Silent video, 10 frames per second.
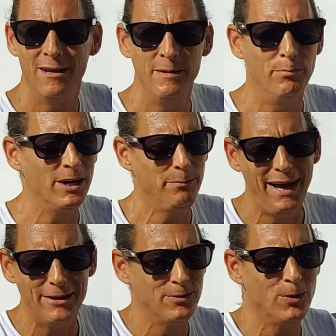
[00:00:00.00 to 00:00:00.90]
I mean, bike
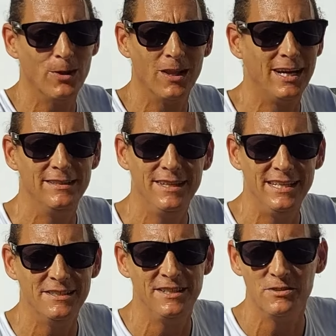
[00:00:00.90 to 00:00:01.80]
paths with all the lines, they
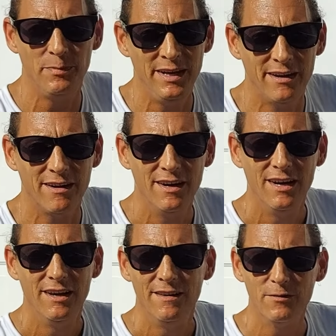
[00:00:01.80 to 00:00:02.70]
just disappear.
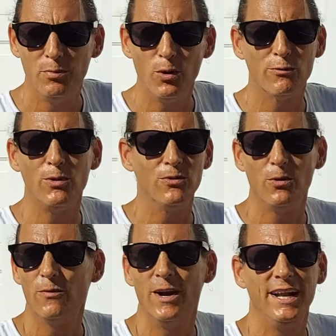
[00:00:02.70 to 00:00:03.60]
This board rolls
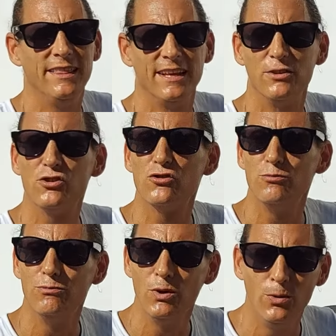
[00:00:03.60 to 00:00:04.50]
over anything
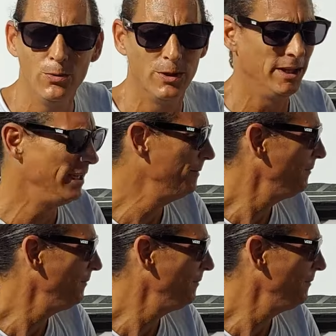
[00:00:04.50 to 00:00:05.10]
smoothly.